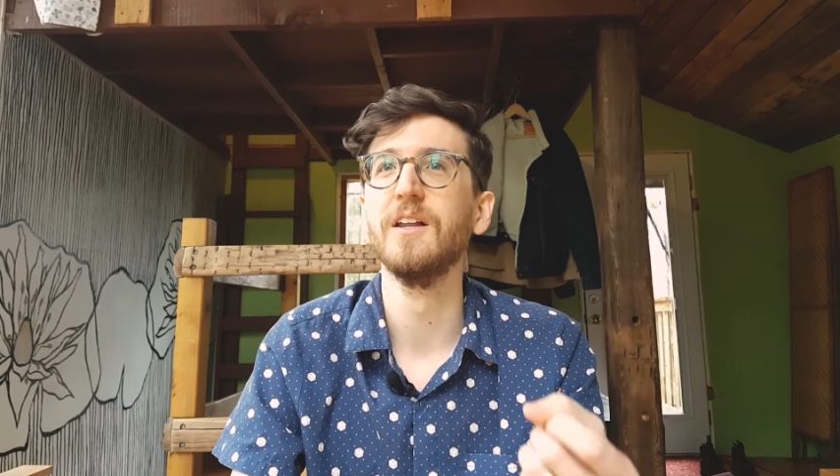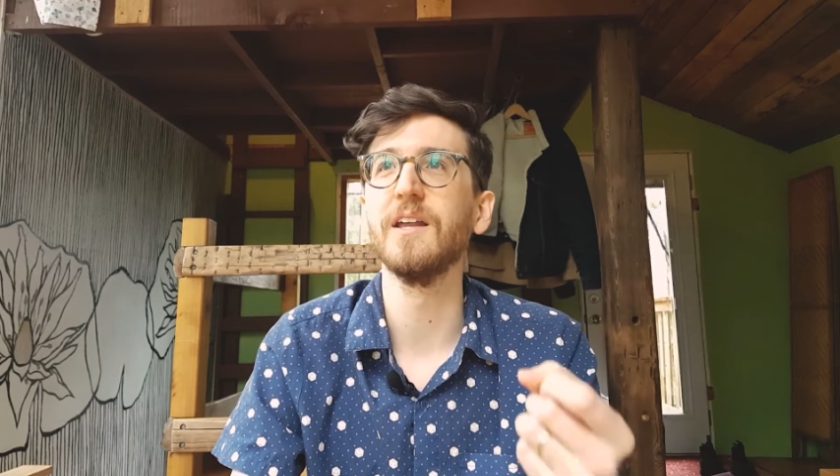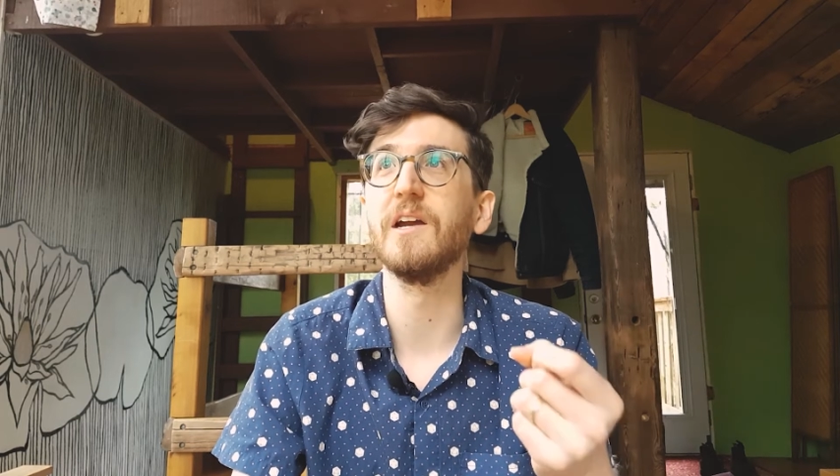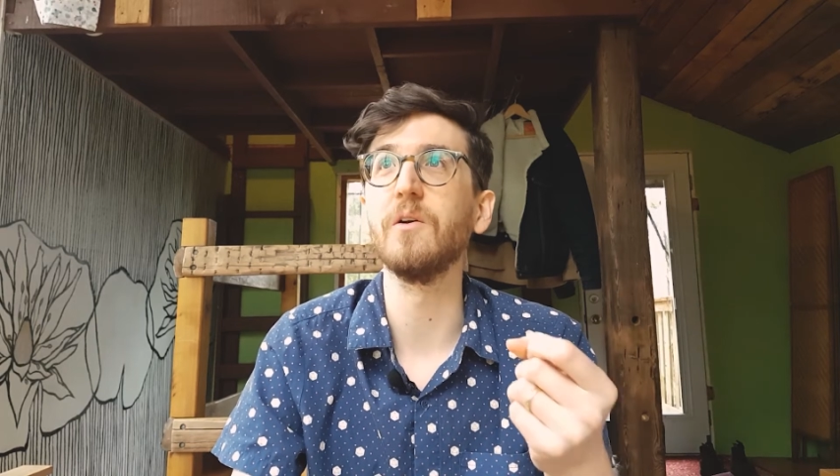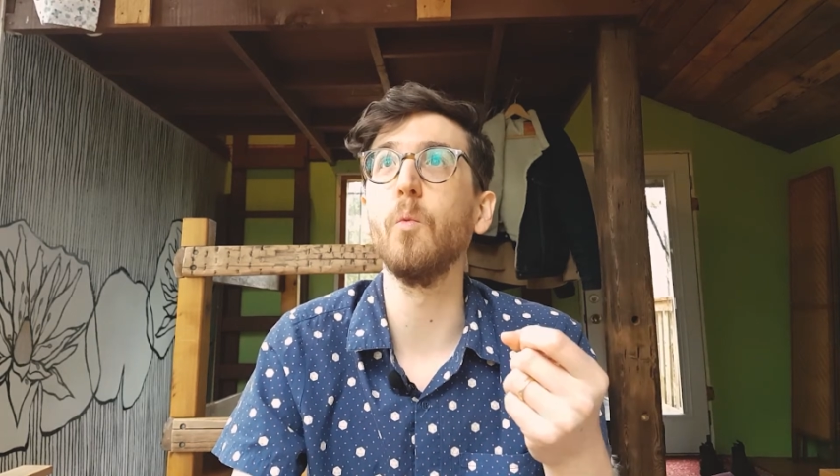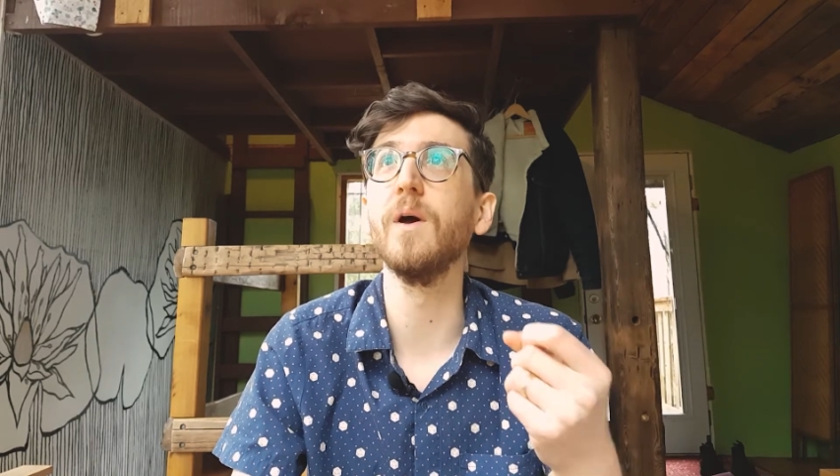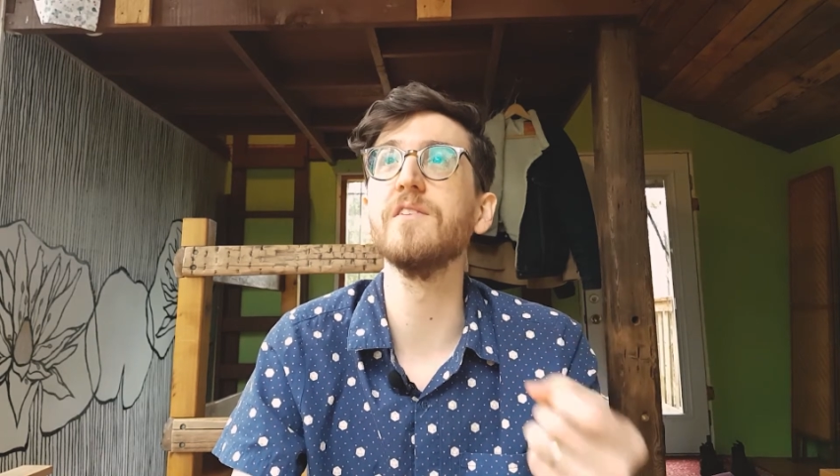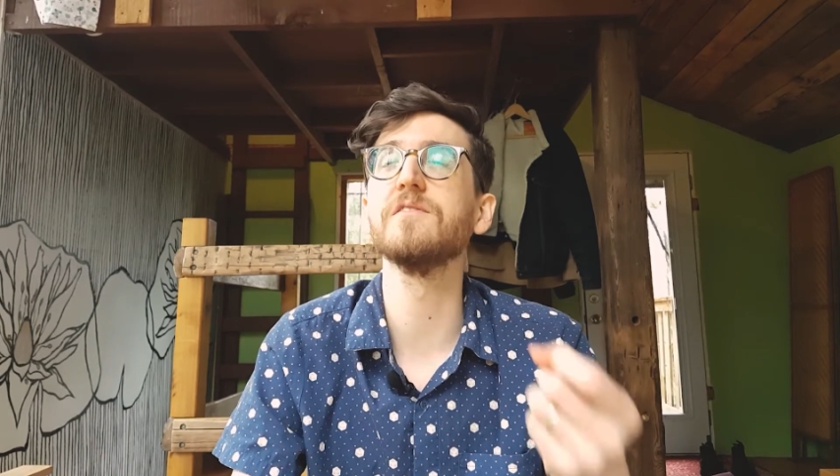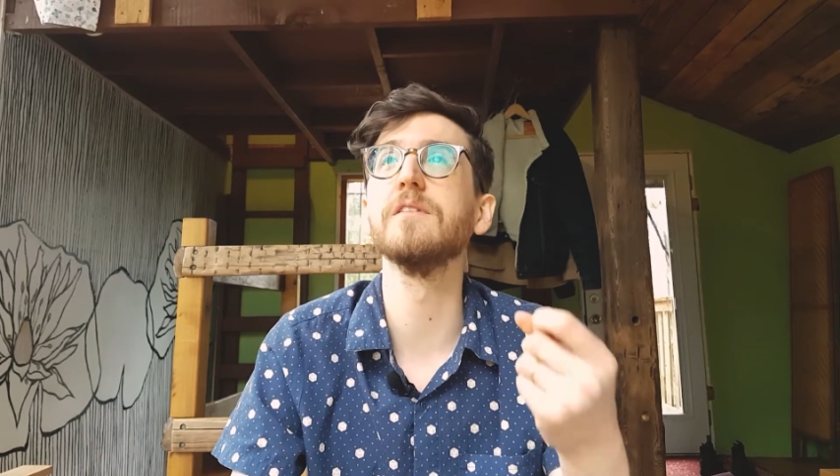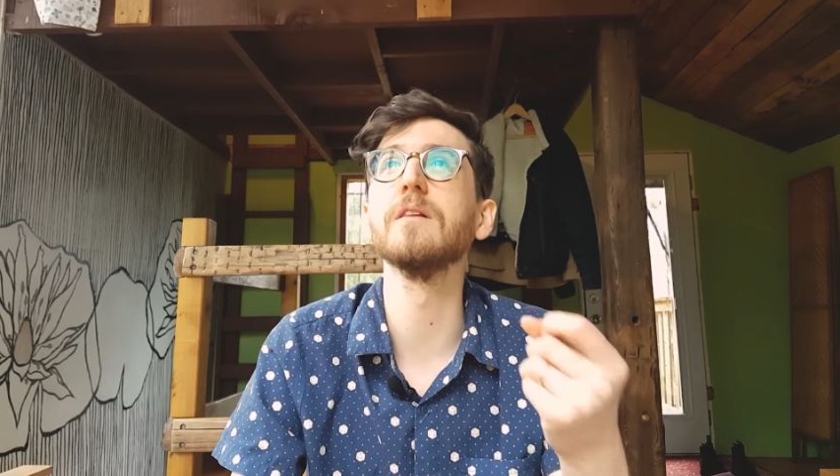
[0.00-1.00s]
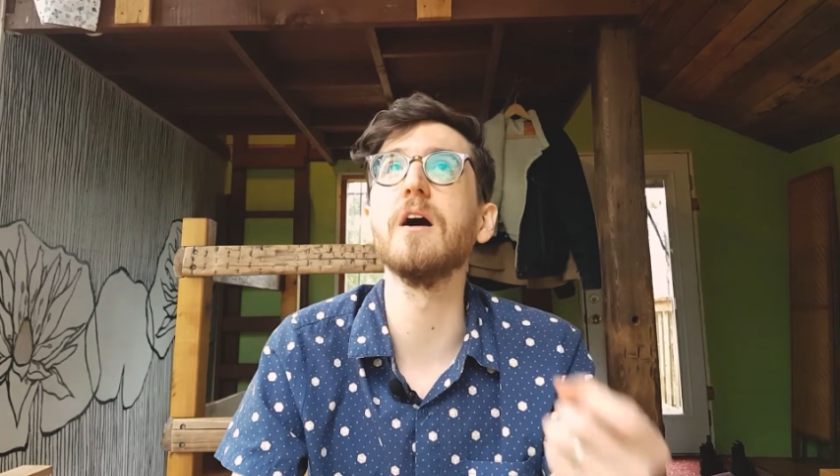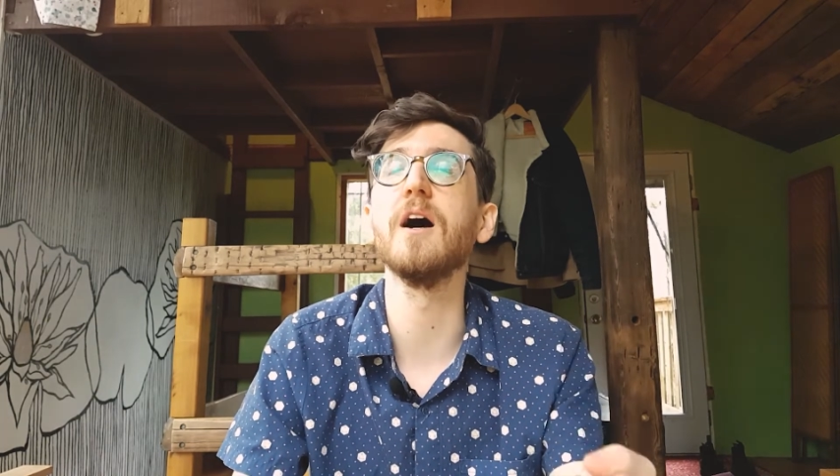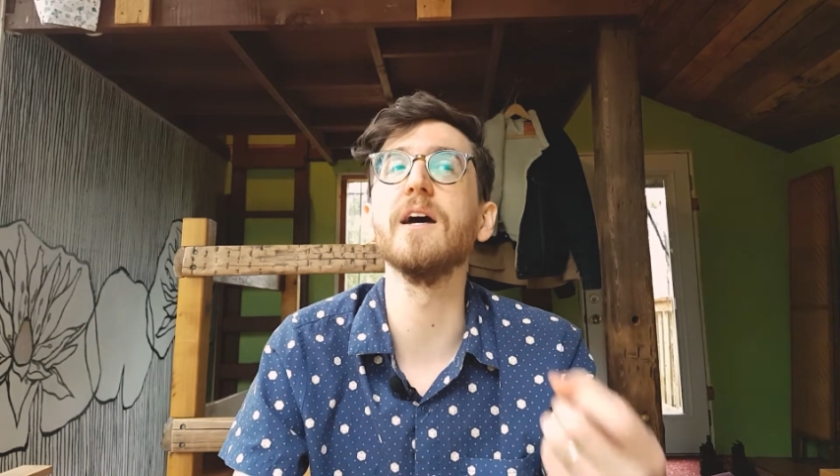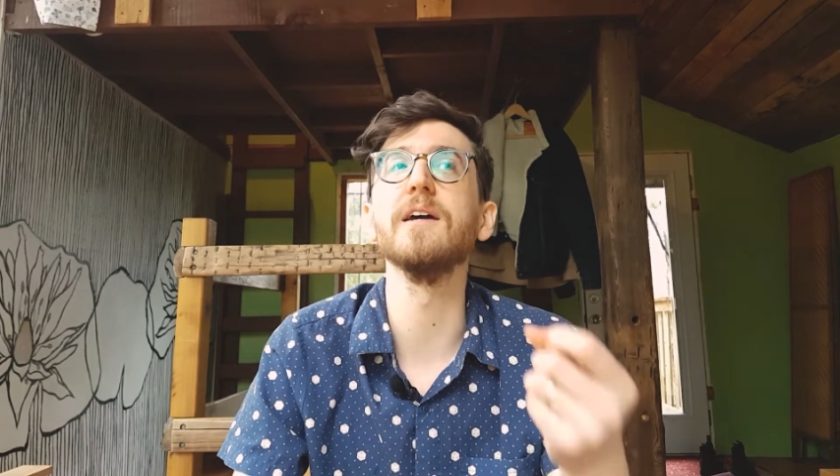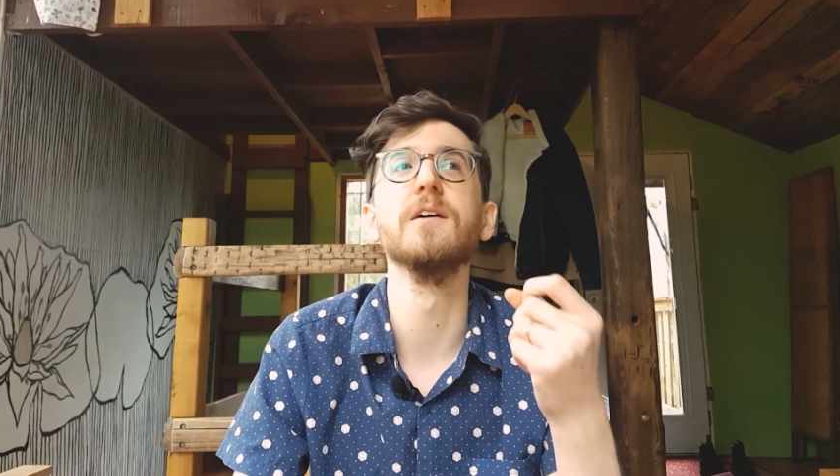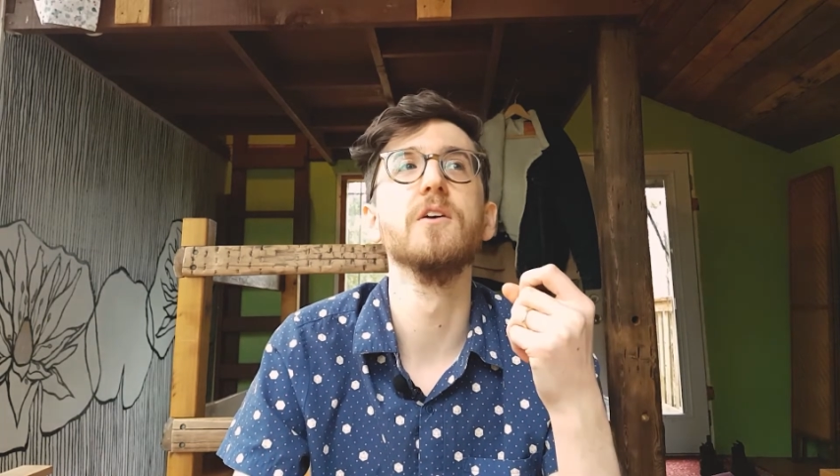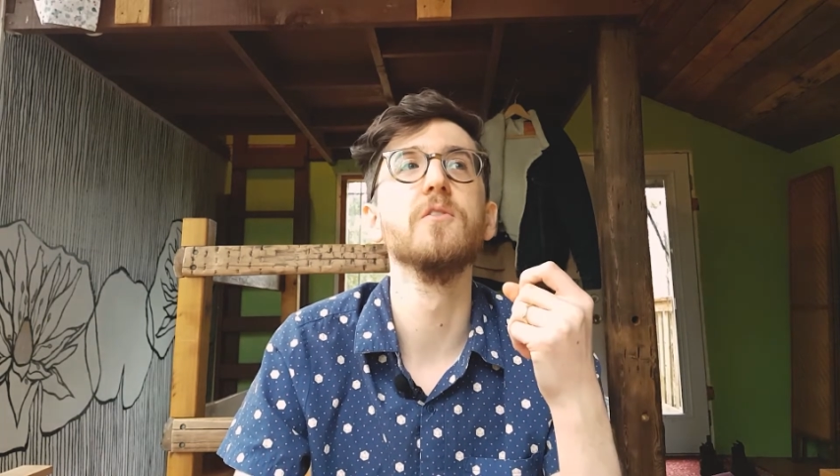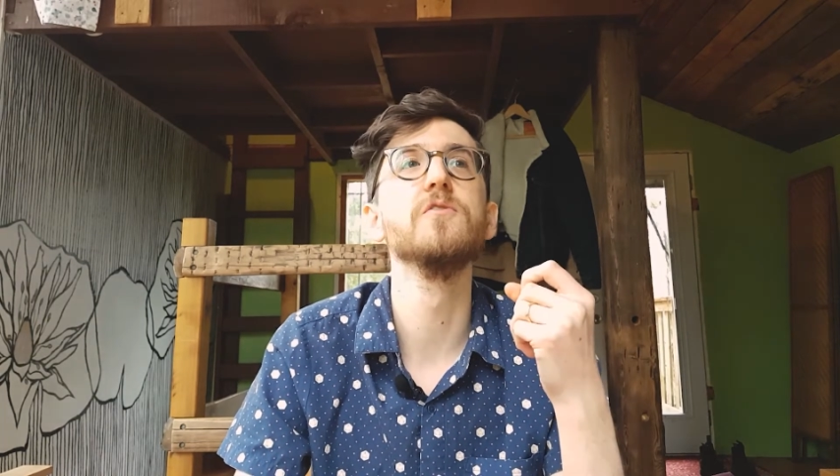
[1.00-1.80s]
Like, what is the lie